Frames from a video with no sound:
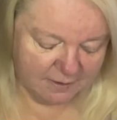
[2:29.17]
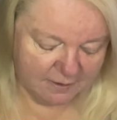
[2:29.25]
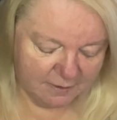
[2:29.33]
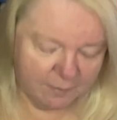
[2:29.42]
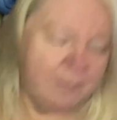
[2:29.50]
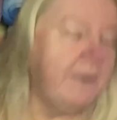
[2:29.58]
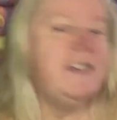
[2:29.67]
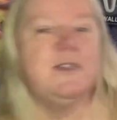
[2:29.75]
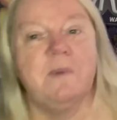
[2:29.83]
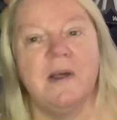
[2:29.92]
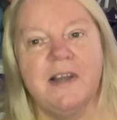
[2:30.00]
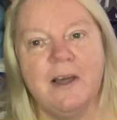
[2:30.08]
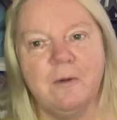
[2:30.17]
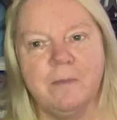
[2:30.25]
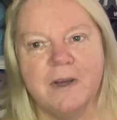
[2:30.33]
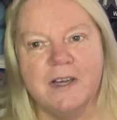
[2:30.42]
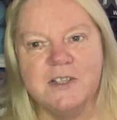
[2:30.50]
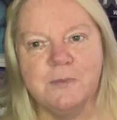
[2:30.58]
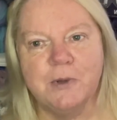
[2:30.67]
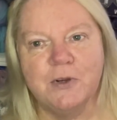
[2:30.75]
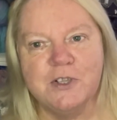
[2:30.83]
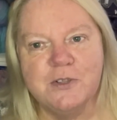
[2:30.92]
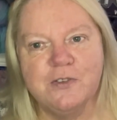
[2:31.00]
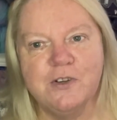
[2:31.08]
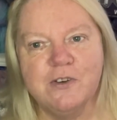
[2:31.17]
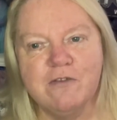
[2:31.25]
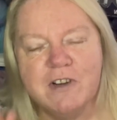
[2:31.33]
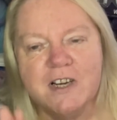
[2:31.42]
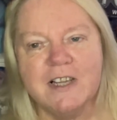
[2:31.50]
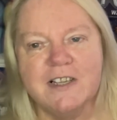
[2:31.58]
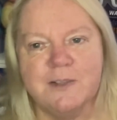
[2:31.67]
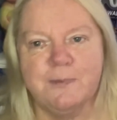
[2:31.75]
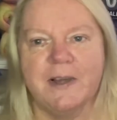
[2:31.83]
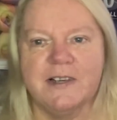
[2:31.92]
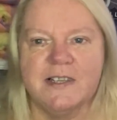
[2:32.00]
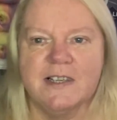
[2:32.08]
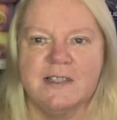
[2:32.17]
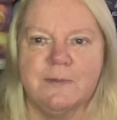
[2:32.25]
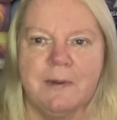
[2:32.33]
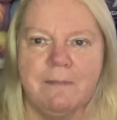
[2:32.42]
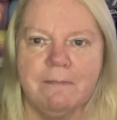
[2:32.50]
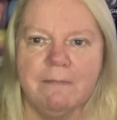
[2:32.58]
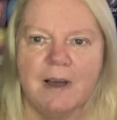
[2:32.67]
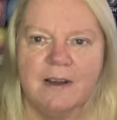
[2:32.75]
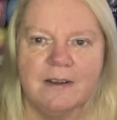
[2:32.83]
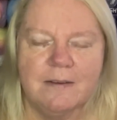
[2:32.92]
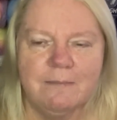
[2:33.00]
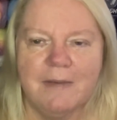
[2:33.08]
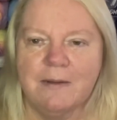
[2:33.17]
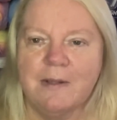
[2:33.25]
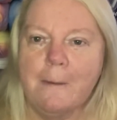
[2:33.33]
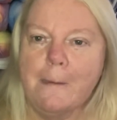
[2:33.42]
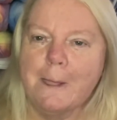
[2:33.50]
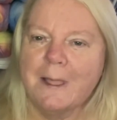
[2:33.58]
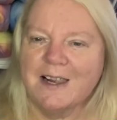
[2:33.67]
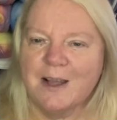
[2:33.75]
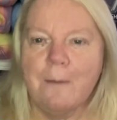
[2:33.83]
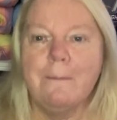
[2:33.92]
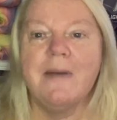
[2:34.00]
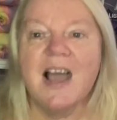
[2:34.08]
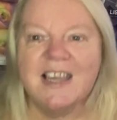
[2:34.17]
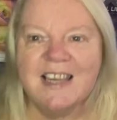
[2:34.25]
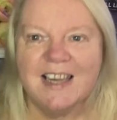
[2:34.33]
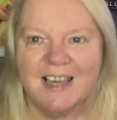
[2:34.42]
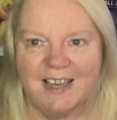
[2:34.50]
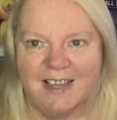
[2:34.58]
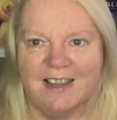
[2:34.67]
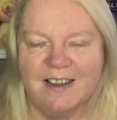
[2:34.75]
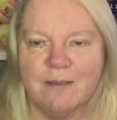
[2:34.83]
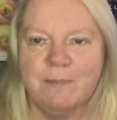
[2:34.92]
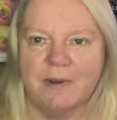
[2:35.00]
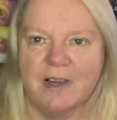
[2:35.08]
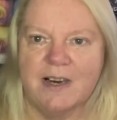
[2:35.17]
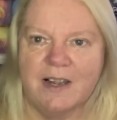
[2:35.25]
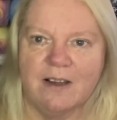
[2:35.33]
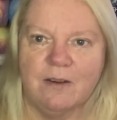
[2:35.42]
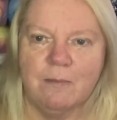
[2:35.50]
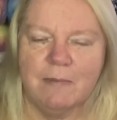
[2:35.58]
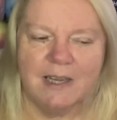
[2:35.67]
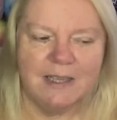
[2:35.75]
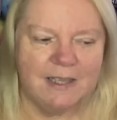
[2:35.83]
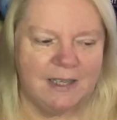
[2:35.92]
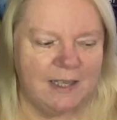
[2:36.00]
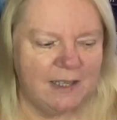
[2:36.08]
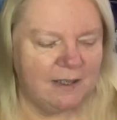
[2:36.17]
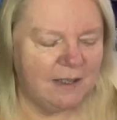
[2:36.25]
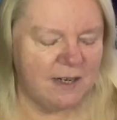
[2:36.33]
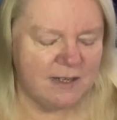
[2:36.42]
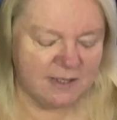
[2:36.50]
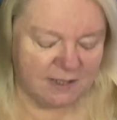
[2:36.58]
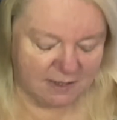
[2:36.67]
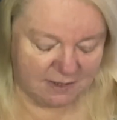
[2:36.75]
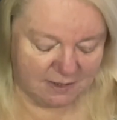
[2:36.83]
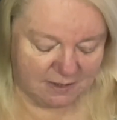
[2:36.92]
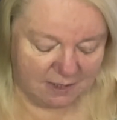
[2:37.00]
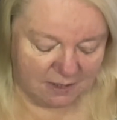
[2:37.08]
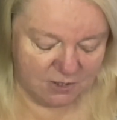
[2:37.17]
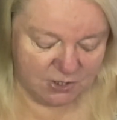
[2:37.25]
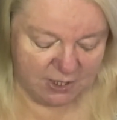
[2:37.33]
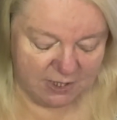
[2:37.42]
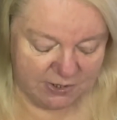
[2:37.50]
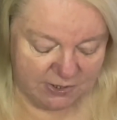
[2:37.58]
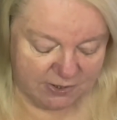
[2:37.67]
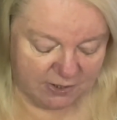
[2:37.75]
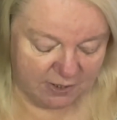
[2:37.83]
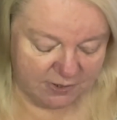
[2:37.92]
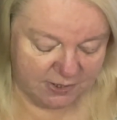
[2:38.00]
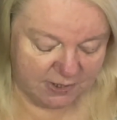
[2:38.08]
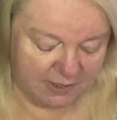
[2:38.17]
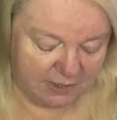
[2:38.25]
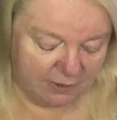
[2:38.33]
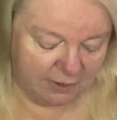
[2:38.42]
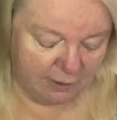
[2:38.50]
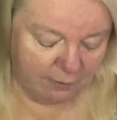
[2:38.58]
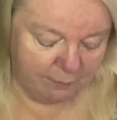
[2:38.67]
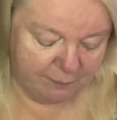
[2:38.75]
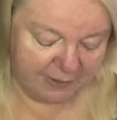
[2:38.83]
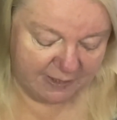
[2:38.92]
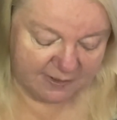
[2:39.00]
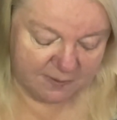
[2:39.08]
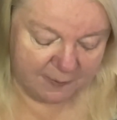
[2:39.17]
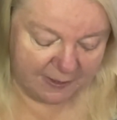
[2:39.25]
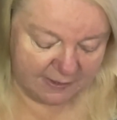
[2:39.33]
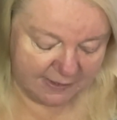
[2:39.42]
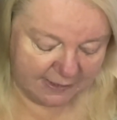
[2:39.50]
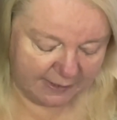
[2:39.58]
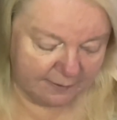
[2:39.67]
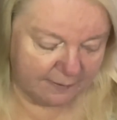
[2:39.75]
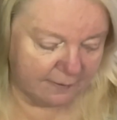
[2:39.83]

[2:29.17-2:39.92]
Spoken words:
I'm a bit spun out by it, to be honest with you. I really expected it to be manky by now. Manky and gungy and disgusting. You know, I've been expecting it.